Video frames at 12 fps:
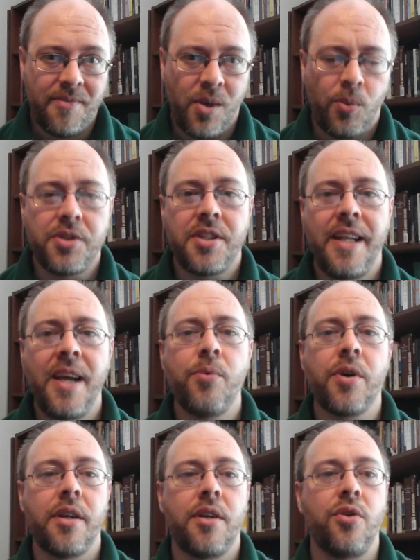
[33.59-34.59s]
Well, today we're
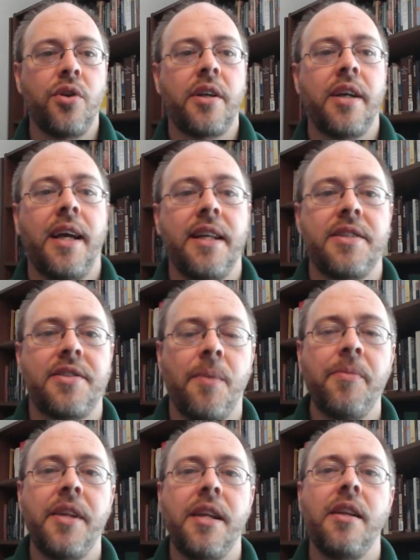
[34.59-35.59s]
going to look at
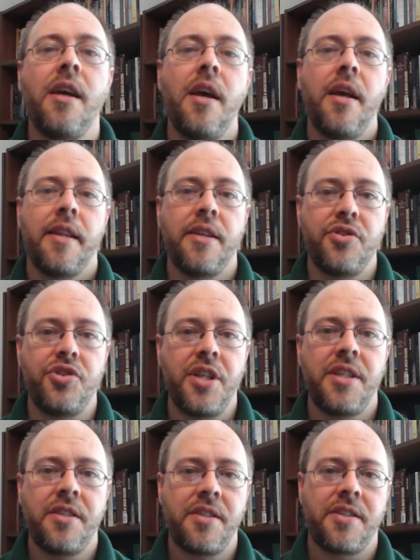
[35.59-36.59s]
something that
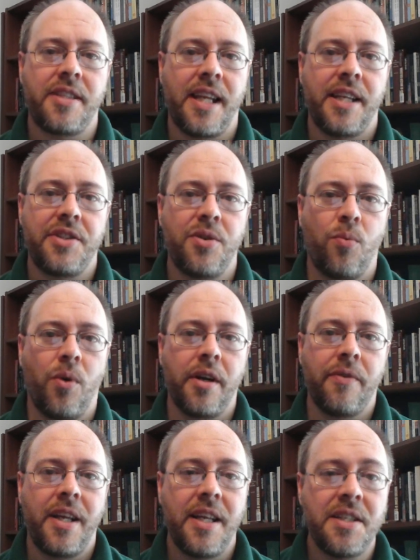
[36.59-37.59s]
Jesus said to one
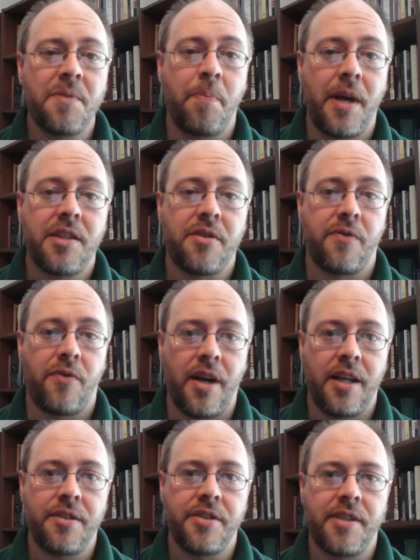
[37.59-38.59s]
of his best
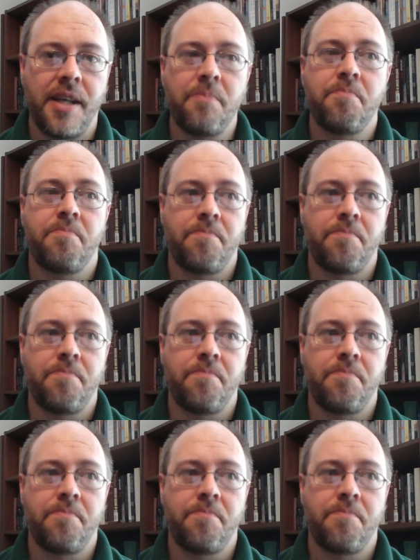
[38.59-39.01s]
friends that